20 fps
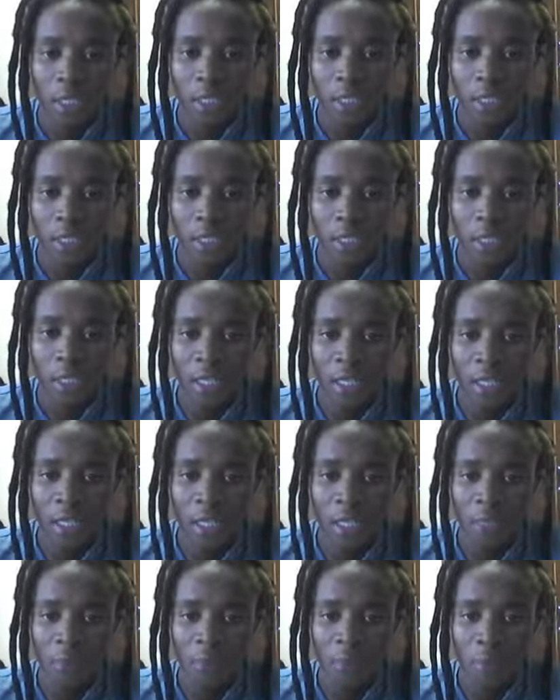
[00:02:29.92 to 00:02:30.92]
it in
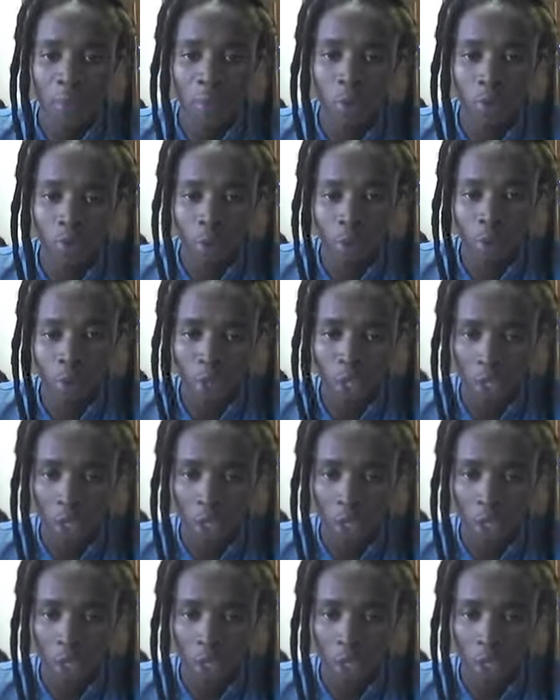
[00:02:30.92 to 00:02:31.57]
his book